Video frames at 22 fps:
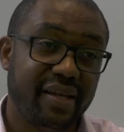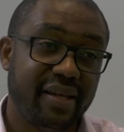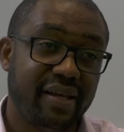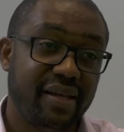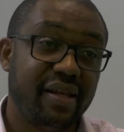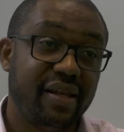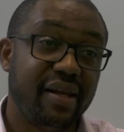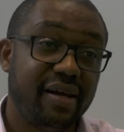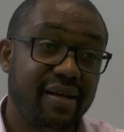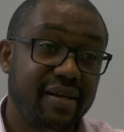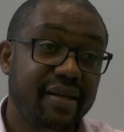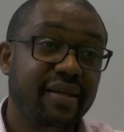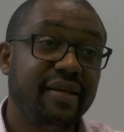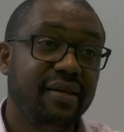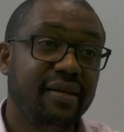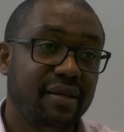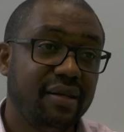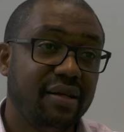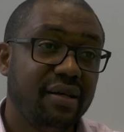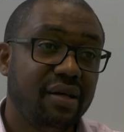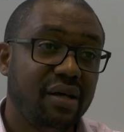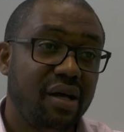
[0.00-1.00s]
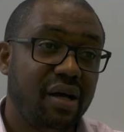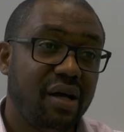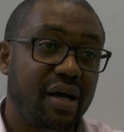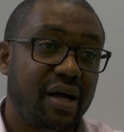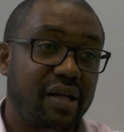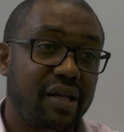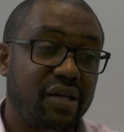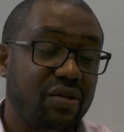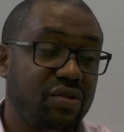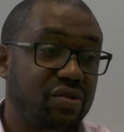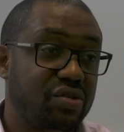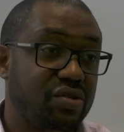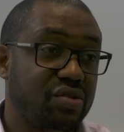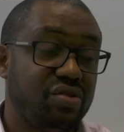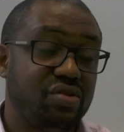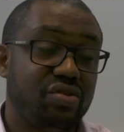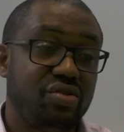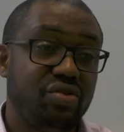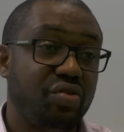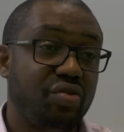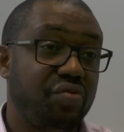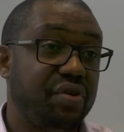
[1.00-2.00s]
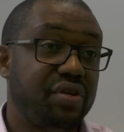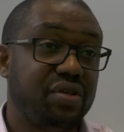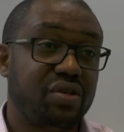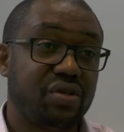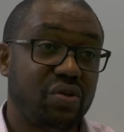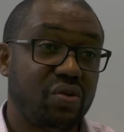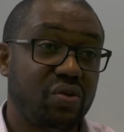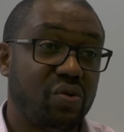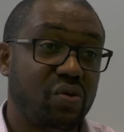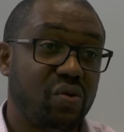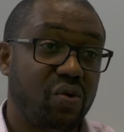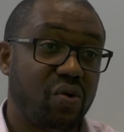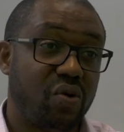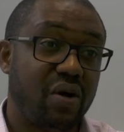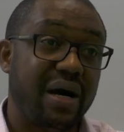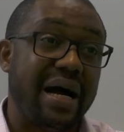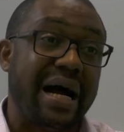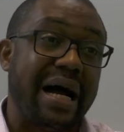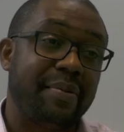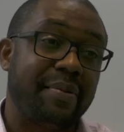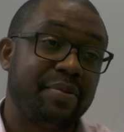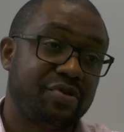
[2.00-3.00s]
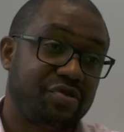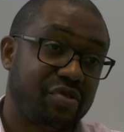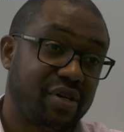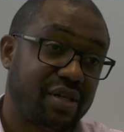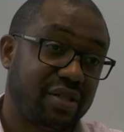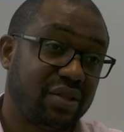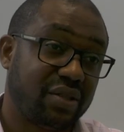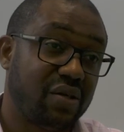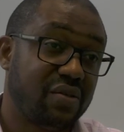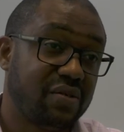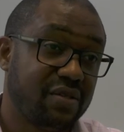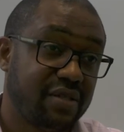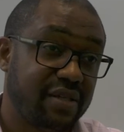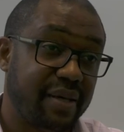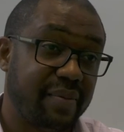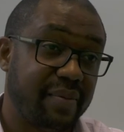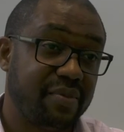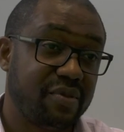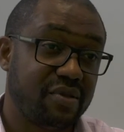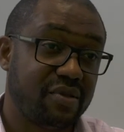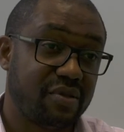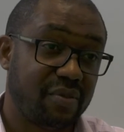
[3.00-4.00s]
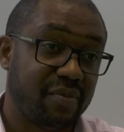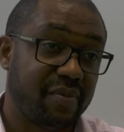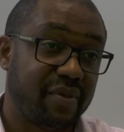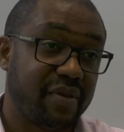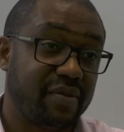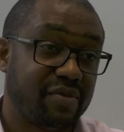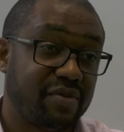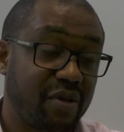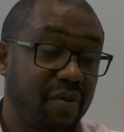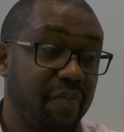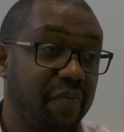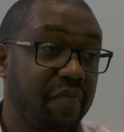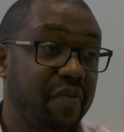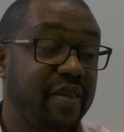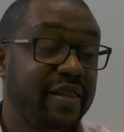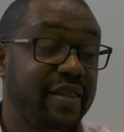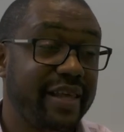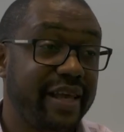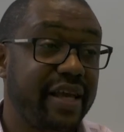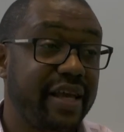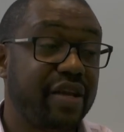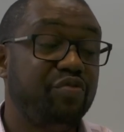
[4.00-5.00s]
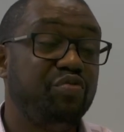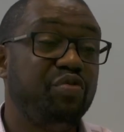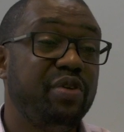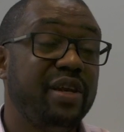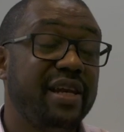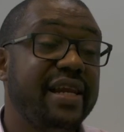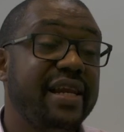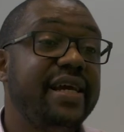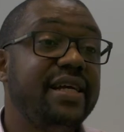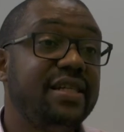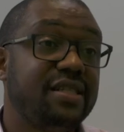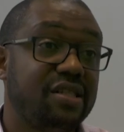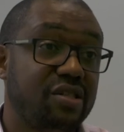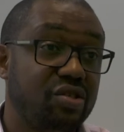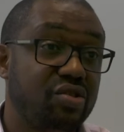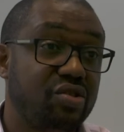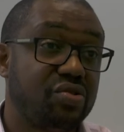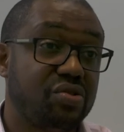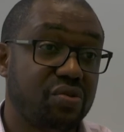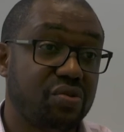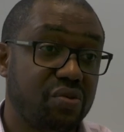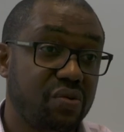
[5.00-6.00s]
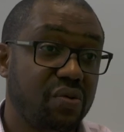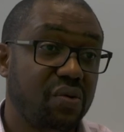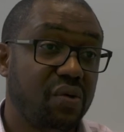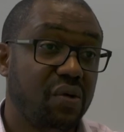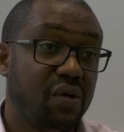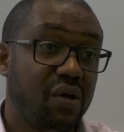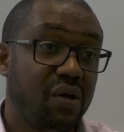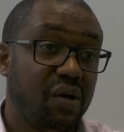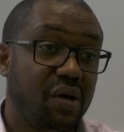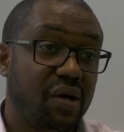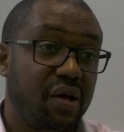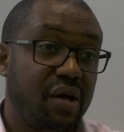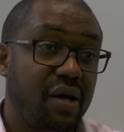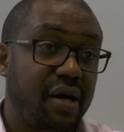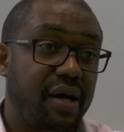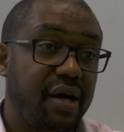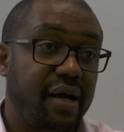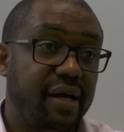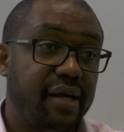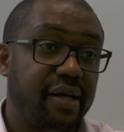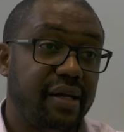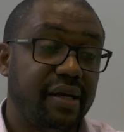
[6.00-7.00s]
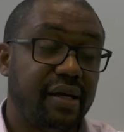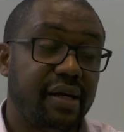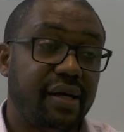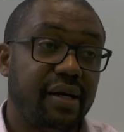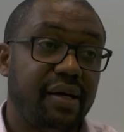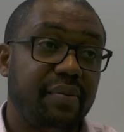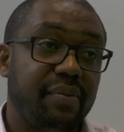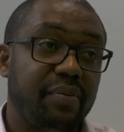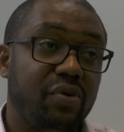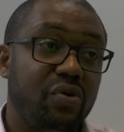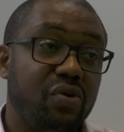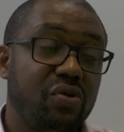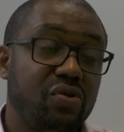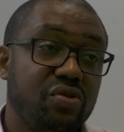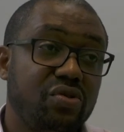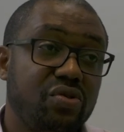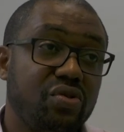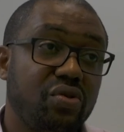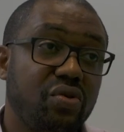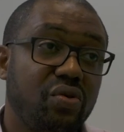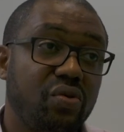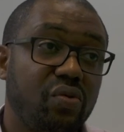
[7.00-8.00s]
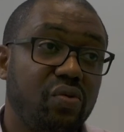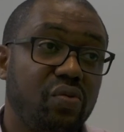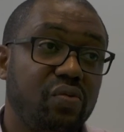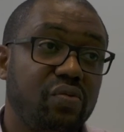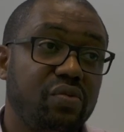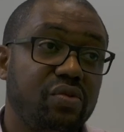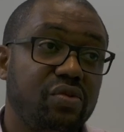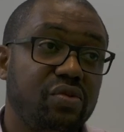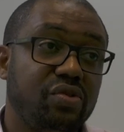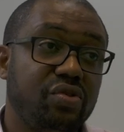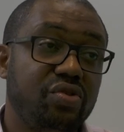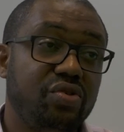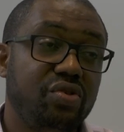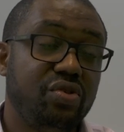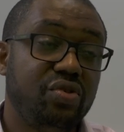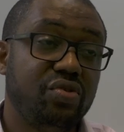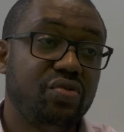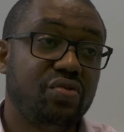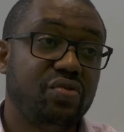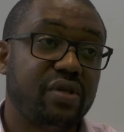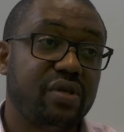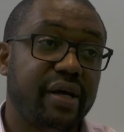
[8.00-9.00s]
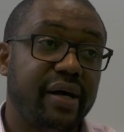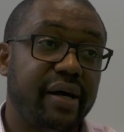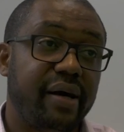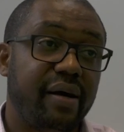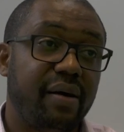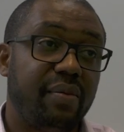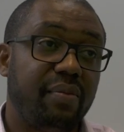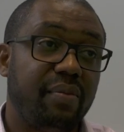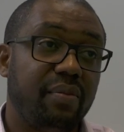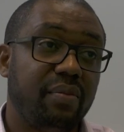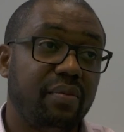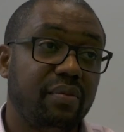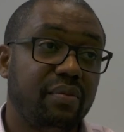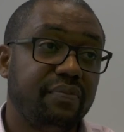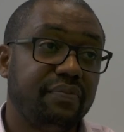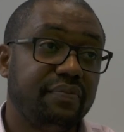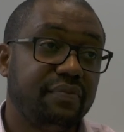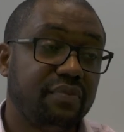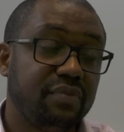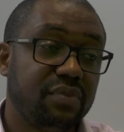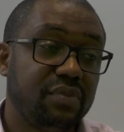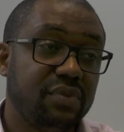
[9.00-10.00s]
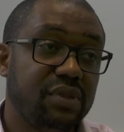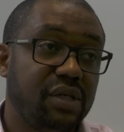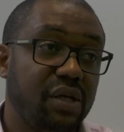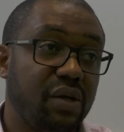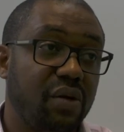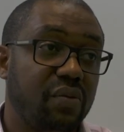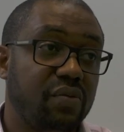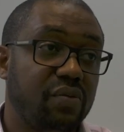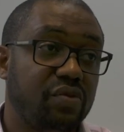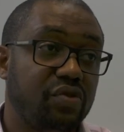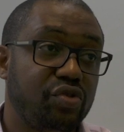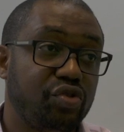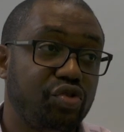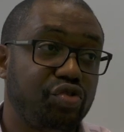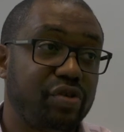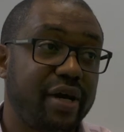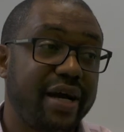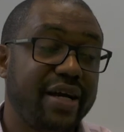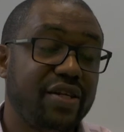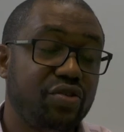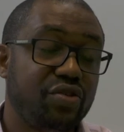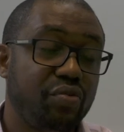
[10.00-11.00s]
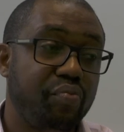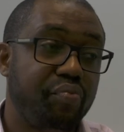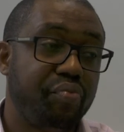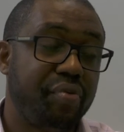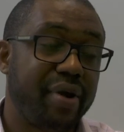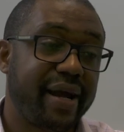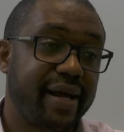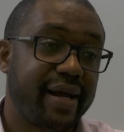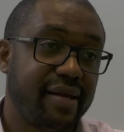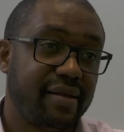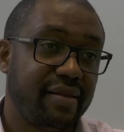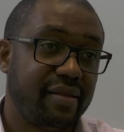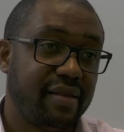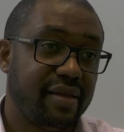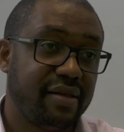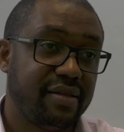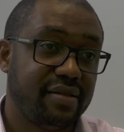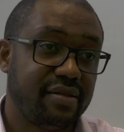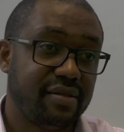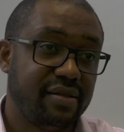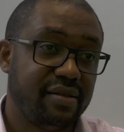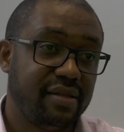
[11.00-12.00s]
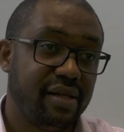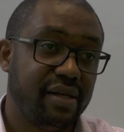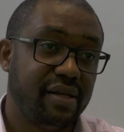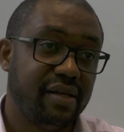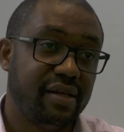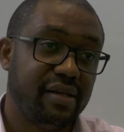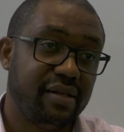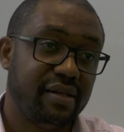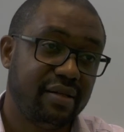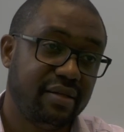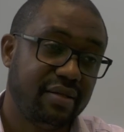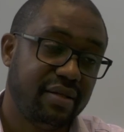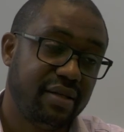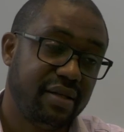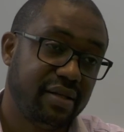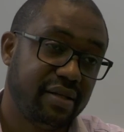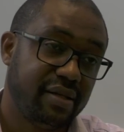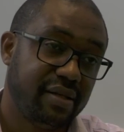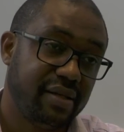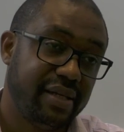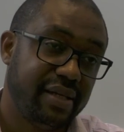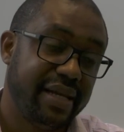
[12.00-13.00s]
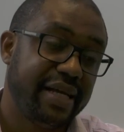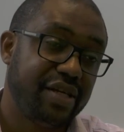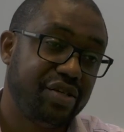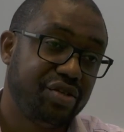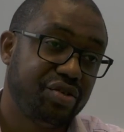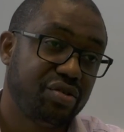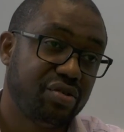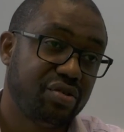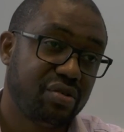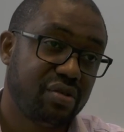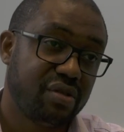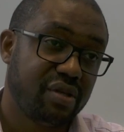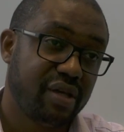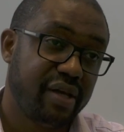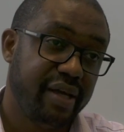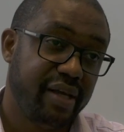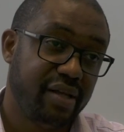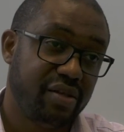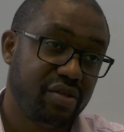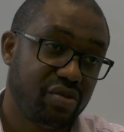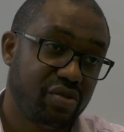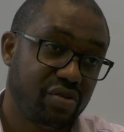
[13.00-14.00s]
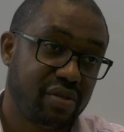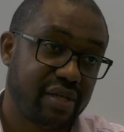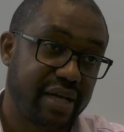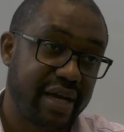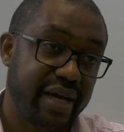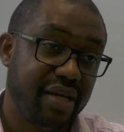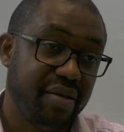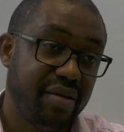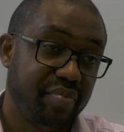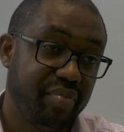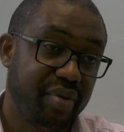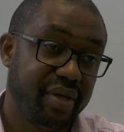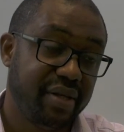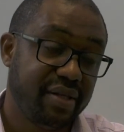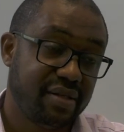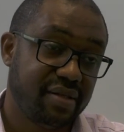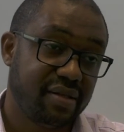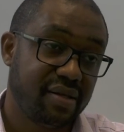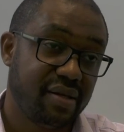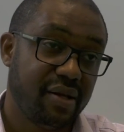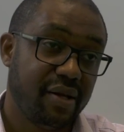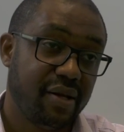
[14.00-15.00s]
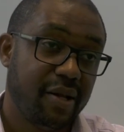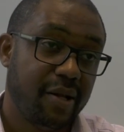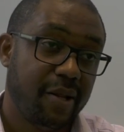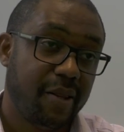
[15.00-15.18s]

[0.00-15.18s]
the learning, and not just theoretical or abstract concepts, something they can relate to, and also to use, to try to break the lectures into tiny bits.